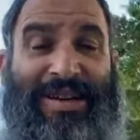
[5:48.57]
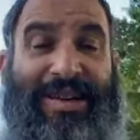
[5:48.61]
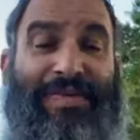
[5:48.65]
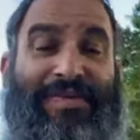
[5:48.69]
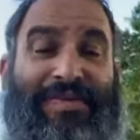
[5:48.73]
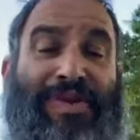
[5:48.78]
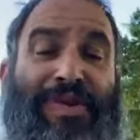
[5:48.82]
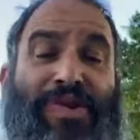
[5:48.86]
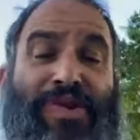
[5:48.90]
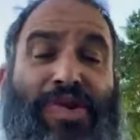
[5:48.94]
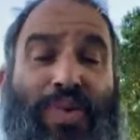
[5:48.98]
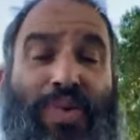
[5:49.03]
a
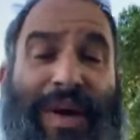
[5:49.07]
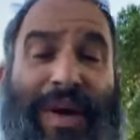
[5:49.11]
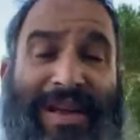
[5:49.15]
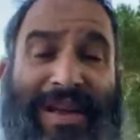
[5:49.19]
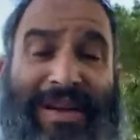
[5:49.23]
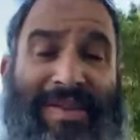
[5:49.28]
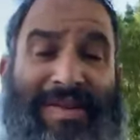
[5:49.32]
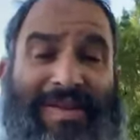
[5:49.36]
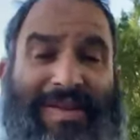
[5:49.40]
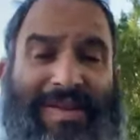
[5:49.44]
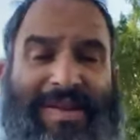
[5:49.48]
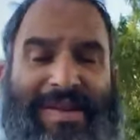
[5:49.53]
few
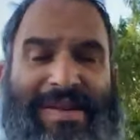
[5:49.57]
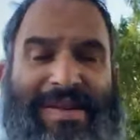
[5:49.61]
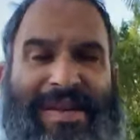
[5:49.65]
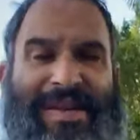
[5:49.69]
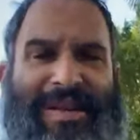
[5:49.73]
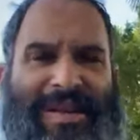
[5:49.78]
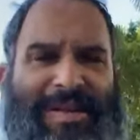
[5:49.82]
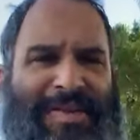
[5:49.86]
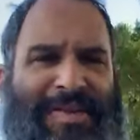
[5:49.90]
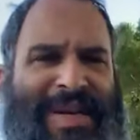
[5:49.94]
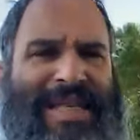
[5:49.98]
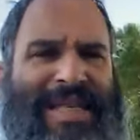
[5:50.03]
20s.
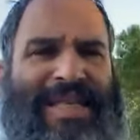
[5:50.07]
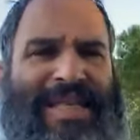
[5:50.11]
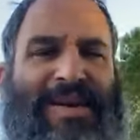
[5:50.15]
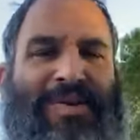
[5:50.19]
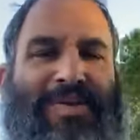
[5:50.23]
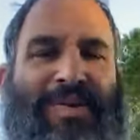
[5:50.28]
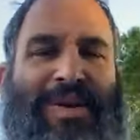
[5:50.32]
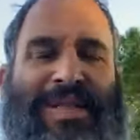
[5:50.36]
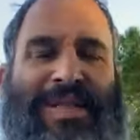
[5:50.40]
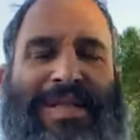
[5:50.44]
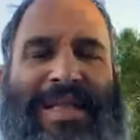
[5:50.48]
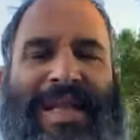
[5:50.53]
And the man
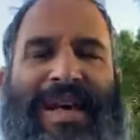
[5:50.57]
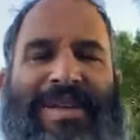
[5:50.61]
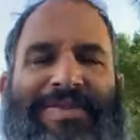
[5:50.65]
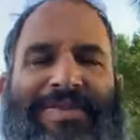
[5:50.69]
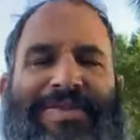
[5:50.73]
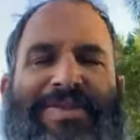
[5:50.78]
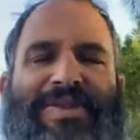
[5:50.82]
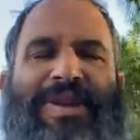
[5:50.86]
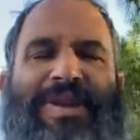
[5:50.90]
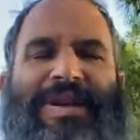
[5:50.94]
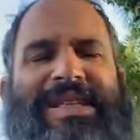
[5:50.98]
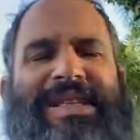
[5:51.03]
said, "What's that
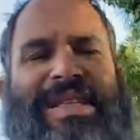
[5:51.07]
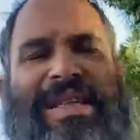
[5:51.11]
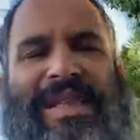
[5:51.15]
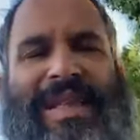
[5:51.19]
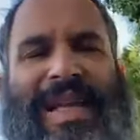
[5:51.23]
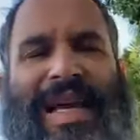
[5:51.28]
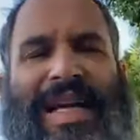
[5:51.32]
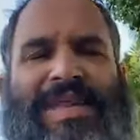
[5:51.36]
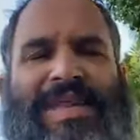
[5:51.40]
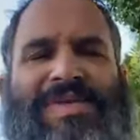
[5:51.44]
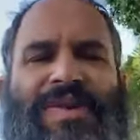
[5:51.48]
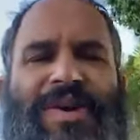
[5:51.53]
for?" And he said,
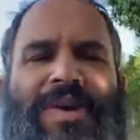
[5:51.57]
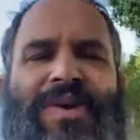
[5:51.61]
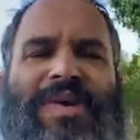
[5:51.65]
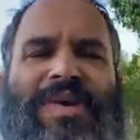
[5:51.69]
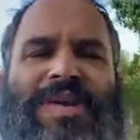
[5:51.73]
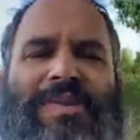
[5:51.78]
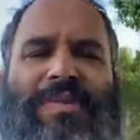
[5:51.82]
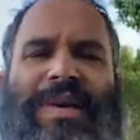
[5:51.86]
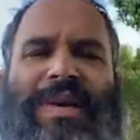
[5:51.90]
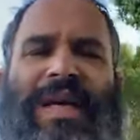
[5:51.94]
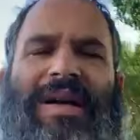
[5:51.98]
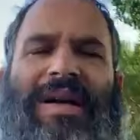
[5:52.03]
"That's for
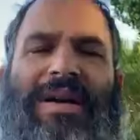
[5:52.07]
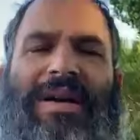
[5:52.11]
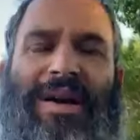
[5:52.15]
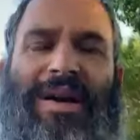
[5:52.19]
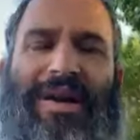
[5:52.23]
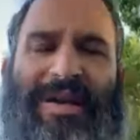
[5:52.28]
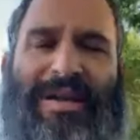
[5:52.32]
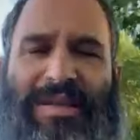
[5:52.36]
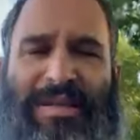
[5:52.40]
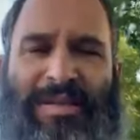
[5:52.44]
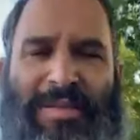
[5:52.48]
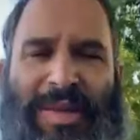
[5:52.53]
always being
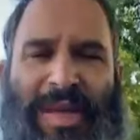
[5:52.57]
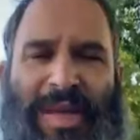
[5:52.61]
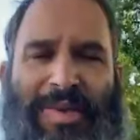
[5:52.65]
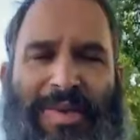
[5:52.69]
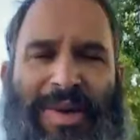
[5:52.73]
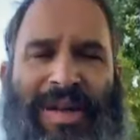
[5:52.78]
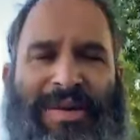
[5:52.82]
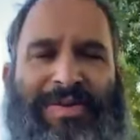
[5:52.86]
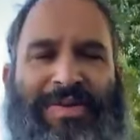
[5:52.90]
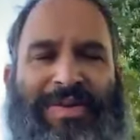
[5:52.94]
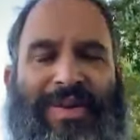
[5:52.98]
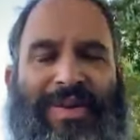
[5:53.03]
kind to my
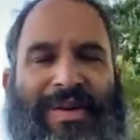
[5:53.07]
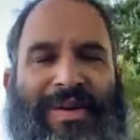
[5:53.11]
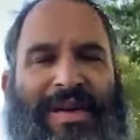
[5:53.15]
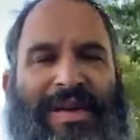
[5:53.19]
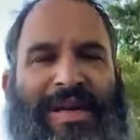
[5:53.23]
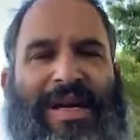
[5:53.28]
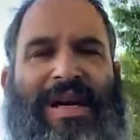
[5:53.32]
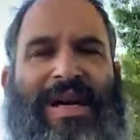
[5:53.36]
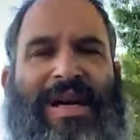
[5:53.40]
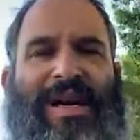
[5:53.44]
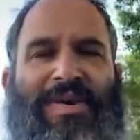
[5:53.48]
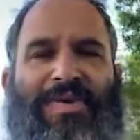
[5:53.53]
wife."
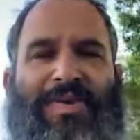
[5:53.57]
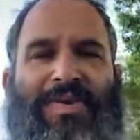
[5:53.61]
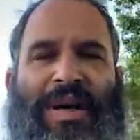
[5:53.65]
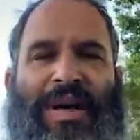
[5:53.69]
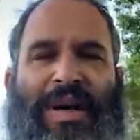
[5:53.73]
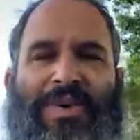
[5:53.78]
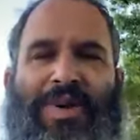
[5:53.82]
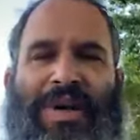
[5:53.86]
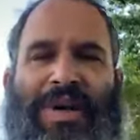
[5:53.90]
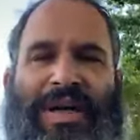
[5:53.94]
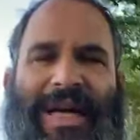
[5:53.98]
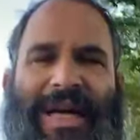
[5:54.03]
When I
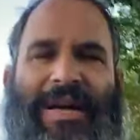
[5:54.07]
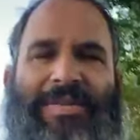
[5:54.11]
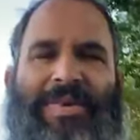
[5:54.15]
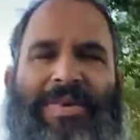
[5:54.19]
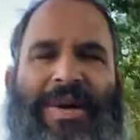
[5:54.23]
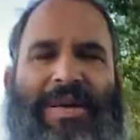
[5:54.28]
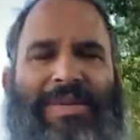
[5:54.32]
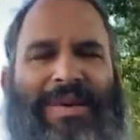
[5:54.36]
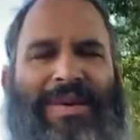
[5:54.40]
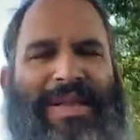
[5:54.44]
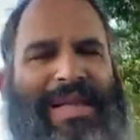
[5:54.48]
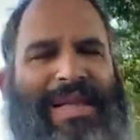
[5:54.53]
walked out of
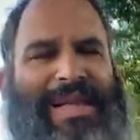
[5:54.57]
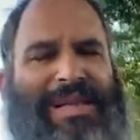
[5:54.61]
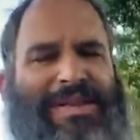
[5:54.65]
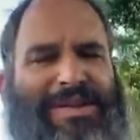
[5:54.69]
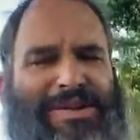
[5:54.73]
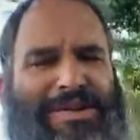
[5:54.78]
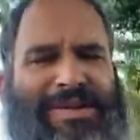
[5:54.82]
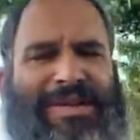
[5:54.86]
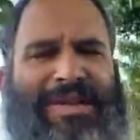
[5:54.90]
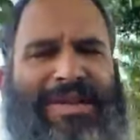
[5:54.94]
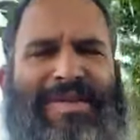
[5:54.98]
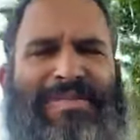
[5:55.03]
Publix, I
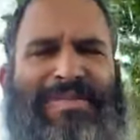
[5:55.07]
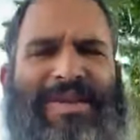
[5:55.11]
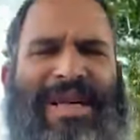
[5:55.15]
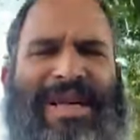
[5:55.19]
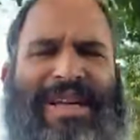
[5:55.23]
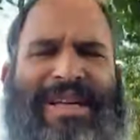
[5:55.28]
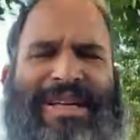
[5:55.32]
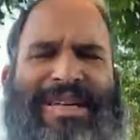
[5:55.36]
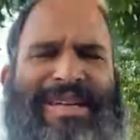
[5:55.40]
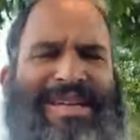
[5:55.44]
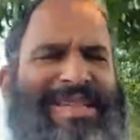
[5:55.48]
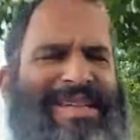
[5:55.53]
turned to the
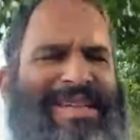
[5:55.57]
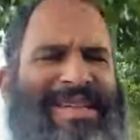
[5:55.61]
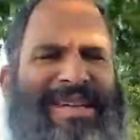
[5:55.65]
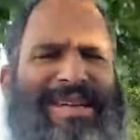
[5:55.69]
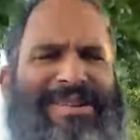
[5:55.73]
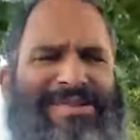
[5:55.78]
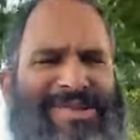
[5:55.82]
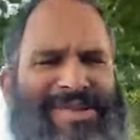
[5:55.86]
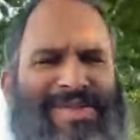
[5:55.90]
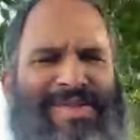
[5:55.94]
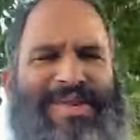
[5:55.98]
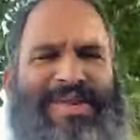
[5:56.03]
man and I said,
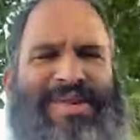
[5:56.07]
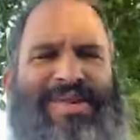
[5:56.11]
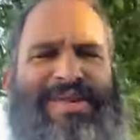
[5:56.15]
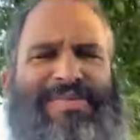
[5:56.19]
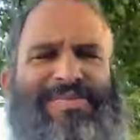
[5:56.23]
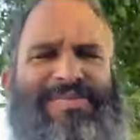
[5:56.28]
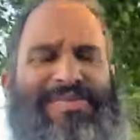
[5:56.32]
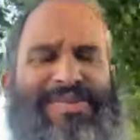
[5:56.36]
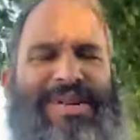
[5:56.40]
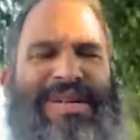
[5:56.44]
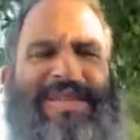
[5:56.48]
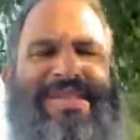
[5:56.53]
"That was very
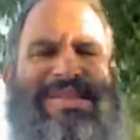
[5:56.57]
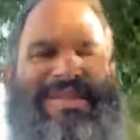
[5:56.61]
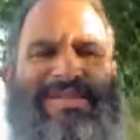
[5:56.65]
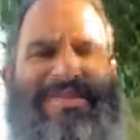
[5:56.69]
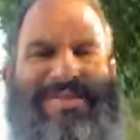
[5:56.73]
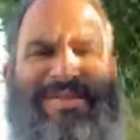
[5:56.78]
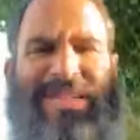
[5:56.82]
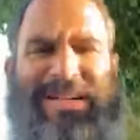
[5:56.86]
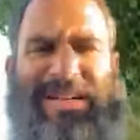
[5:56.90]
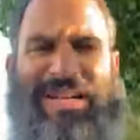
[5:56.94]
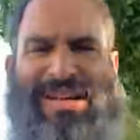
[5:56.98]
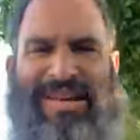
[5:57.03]

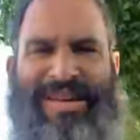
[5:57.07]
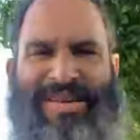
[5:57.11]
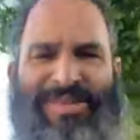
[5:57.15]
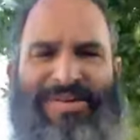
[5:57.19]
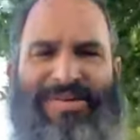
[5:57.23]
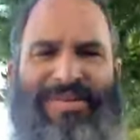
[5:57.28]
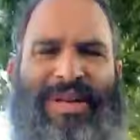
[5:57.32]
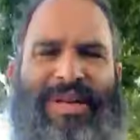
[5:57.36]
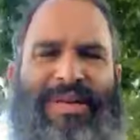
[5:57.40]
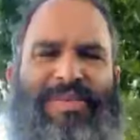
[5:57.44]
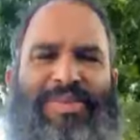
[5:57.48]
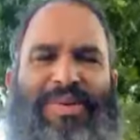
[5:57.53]
impressive,
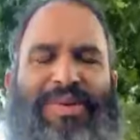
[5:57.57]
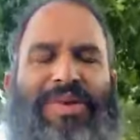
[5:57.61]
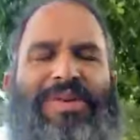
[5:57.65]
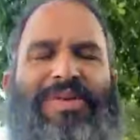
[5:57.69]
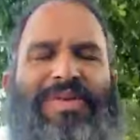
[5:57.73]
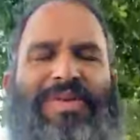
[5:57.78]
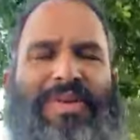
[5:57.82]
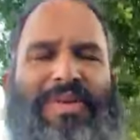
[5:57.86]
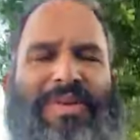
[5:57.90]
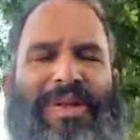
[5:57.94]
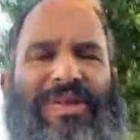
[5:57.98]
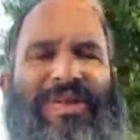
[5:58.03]
really
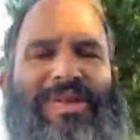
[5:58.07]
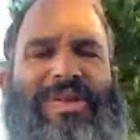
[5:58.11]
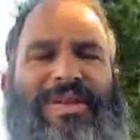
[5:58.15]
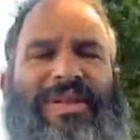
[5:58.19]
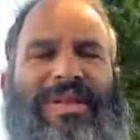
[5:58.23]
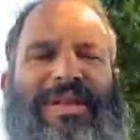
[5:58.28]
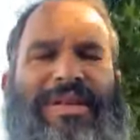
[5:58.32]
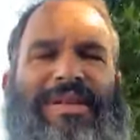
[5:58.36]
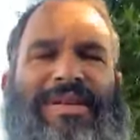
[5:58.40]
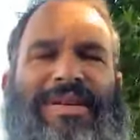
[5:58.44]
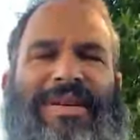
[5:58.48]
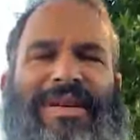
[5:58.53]
beautiful what you
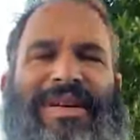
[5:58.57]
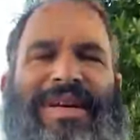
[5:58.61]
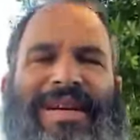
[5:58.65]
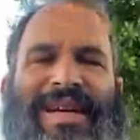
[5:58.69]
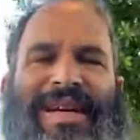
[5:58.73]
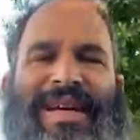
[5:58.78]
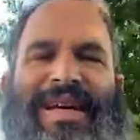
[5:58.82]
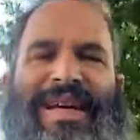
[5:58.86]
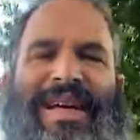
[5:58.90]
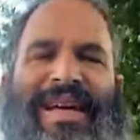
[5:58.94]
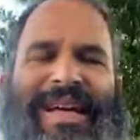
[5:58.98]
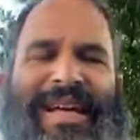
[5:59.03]
did."
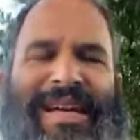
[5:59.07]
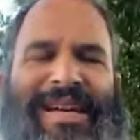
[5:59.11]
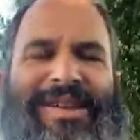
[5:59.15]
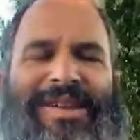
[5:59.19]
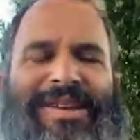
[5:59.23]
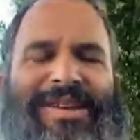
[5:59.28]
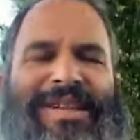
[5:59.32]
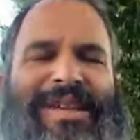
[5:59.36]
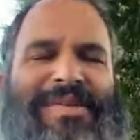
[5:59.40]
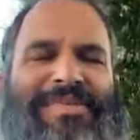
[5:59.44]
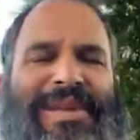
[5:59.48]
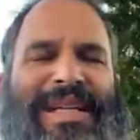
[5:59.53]
And he
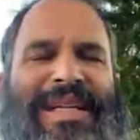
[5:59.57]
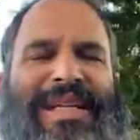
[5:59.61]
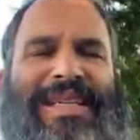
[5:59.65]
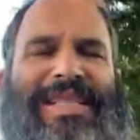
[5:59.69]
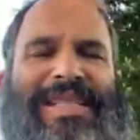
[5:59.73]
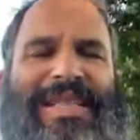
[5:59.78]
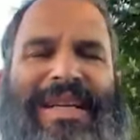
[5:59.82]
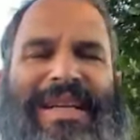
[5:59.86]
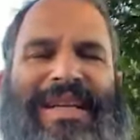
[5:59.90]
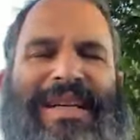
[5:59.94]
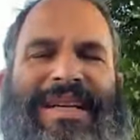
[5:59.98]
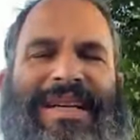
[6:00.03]
looked at me and he
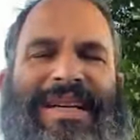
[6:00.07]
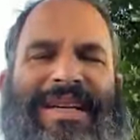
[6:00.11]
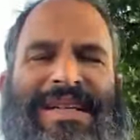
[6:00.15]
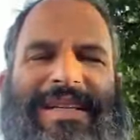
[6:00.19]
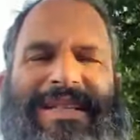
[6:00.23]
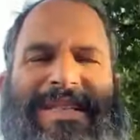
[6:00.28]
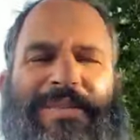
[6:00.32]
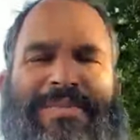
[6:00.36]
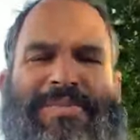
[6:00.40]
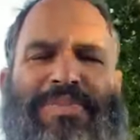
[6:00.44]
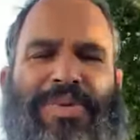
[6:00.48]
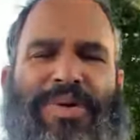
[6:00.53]
said,
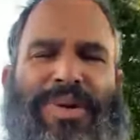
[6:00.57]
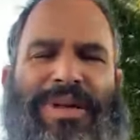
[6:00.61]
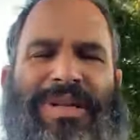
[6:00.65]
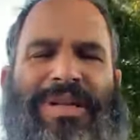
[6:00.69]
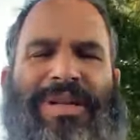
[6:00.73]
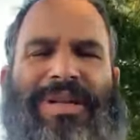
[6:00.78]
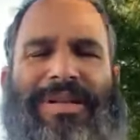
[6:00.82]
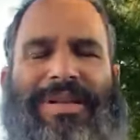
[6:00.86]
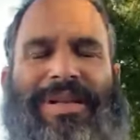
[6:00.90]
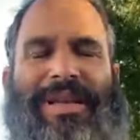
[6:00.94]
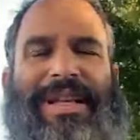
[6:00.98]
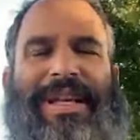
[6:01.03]
"It's
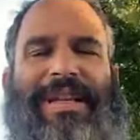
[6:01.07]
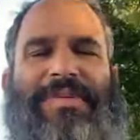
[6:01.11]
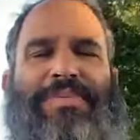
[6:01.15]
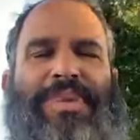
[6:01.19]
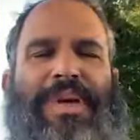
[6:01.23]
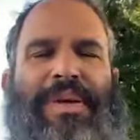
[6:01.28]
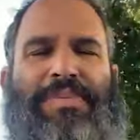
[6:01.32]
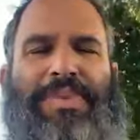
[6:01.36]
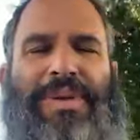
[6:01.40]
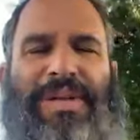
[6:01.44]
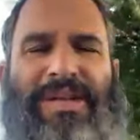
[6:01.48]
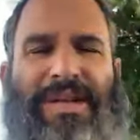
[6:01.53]
important to let
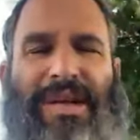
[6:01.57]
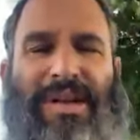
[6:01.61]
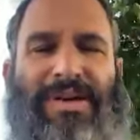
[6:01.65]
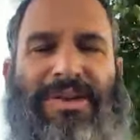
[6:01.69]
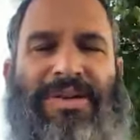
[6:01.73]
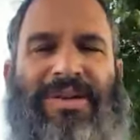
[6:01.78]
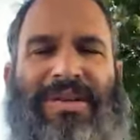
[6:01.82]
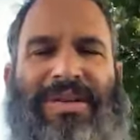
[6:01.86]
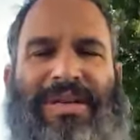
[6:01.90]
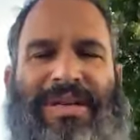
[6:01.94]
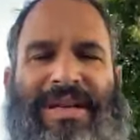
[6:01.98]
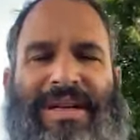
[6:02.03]
people
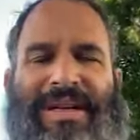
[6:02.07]
know